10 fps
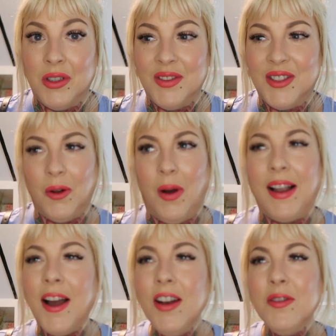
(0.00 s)
So I
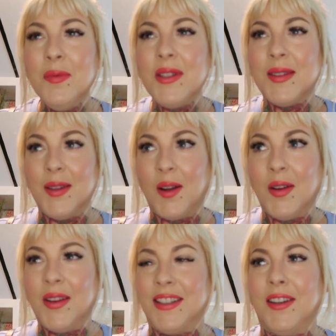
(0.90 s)
kind of am stuck
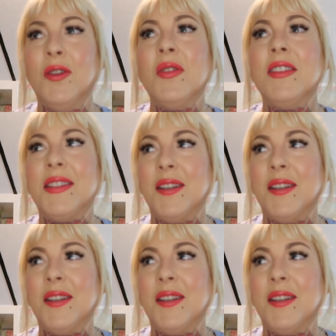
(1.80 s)
because I don't want to